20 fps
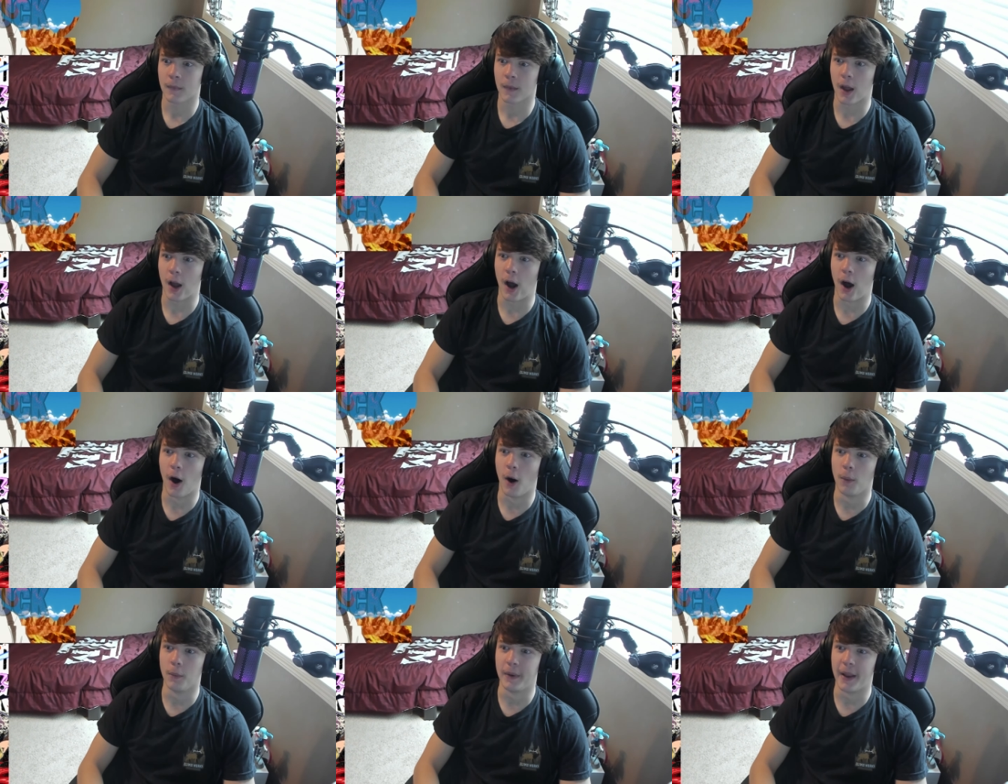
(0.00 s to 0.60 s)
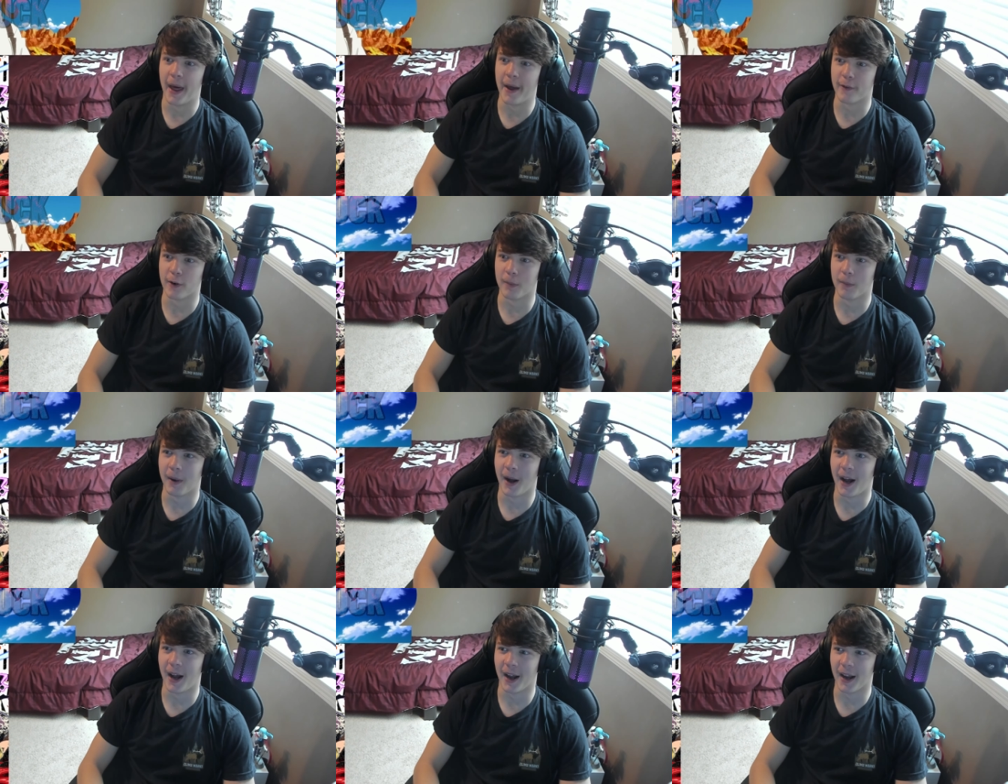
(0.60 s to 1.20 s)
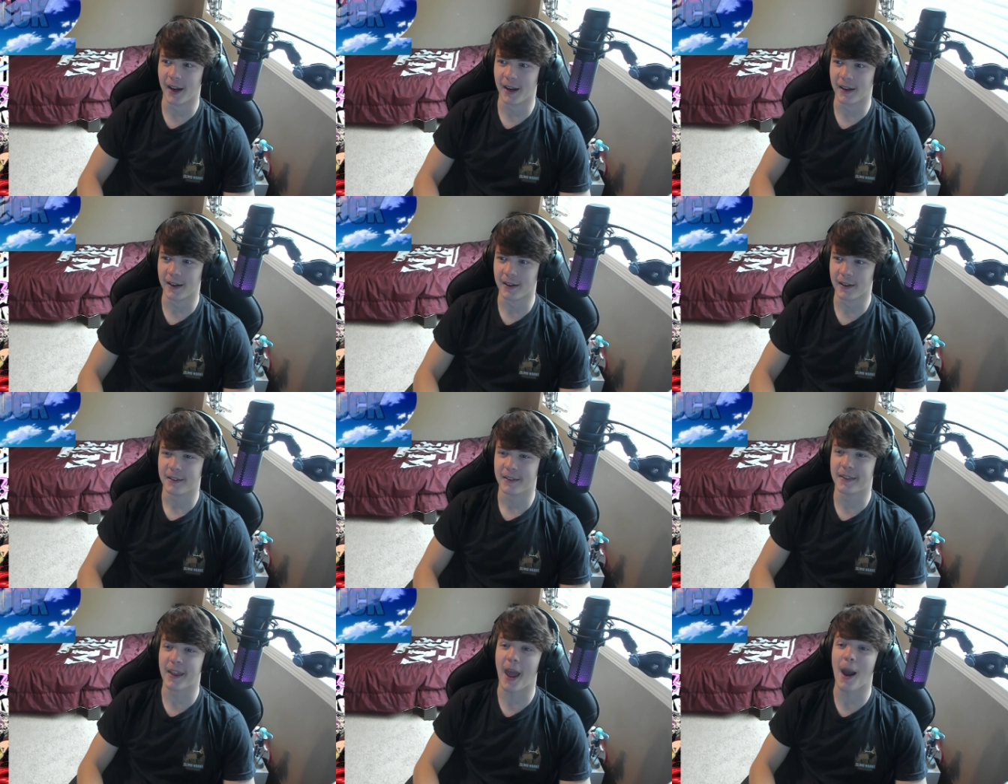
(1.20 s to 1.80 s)
Oh, never
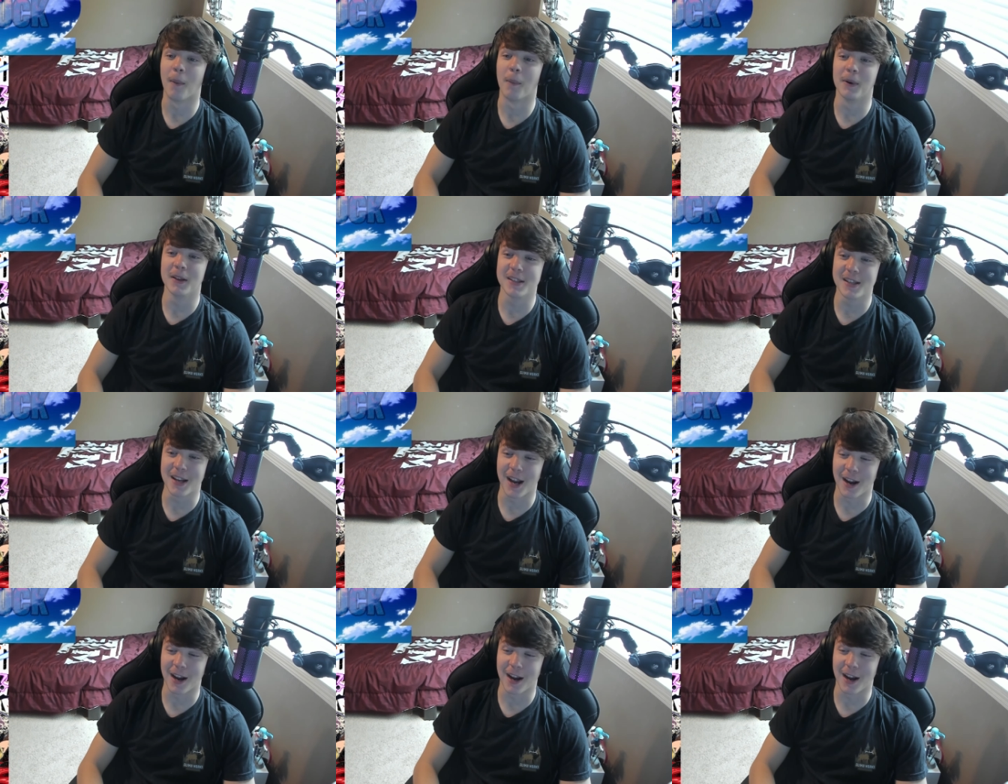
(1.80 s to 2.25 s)
mind. That was the